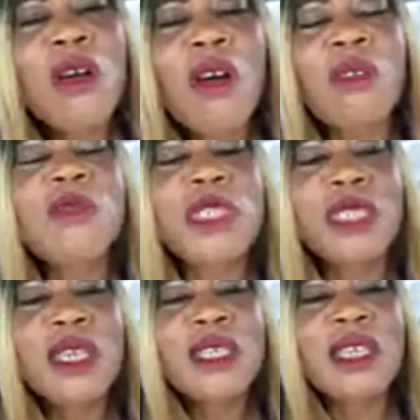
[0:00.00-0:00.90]
of
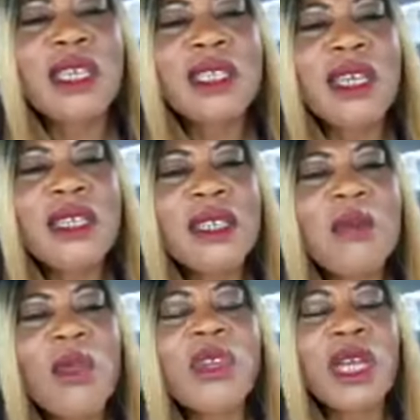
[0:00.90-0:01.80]
the, the, the, the
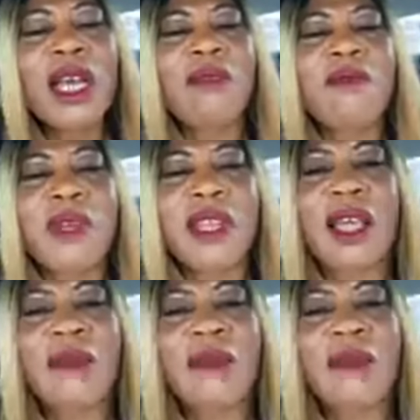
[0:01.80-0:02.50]
mother and father